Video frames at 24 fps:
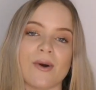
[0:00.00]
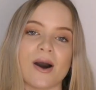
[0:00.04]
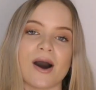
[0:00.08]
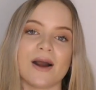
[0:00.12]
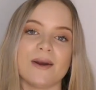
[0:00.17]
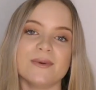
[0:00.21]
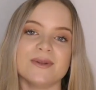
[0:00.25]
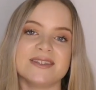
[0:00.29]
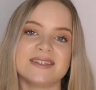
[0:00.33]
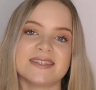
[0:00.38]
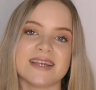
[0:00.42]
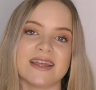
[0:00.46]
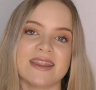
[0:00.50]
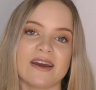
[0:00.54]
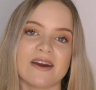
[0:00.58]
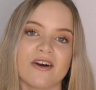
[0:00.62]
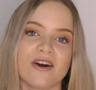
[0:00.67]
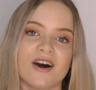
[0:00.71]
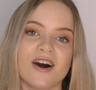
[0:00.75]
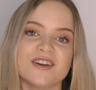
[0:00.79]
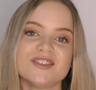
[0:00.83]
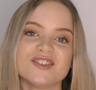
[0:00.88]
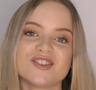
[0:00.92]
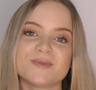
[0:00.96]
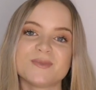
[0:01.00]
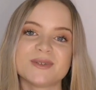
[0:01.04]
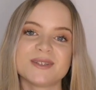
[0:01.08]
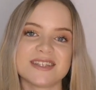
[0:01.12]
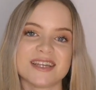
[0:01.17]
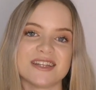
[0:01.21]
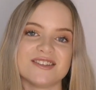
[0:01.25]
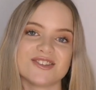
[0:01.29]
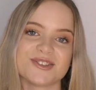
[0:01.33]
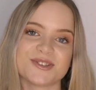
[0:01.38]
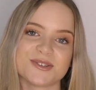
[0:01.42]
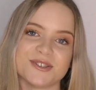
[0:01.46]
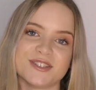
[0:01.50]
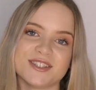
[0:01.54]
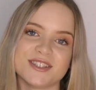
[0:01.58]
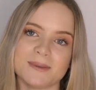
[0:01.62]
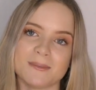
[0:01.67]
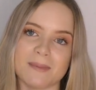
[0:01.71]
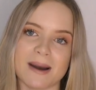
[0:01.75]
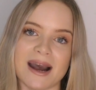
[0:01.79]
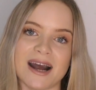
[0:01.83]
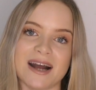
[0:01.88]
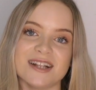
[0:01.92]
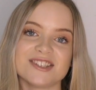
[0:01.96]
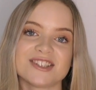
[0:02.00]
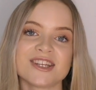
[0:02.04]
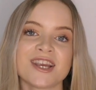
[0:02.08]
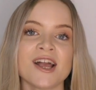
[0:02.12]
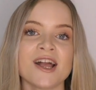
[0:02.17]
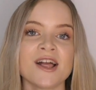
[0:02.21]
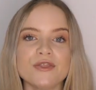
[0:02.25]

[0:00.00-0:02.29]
I would say they're 100% true to match.